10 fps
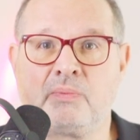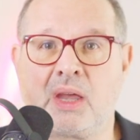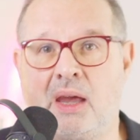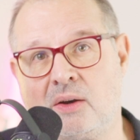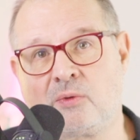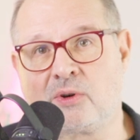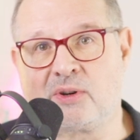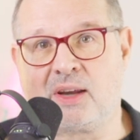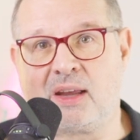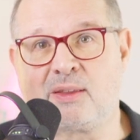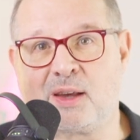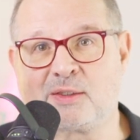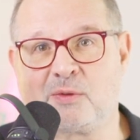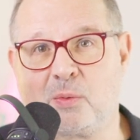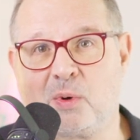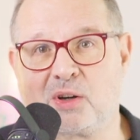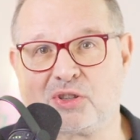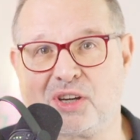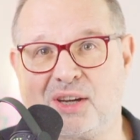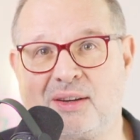And for today, thanks for
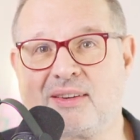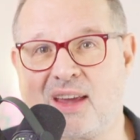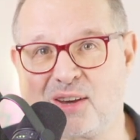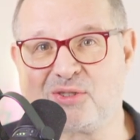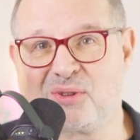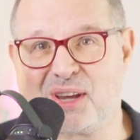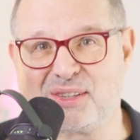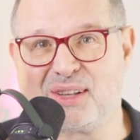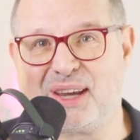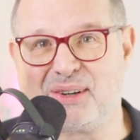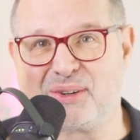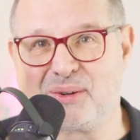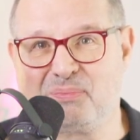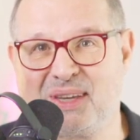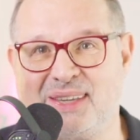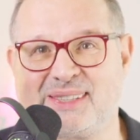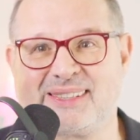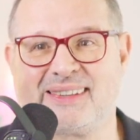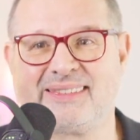watching. Catch you guys later. Peace.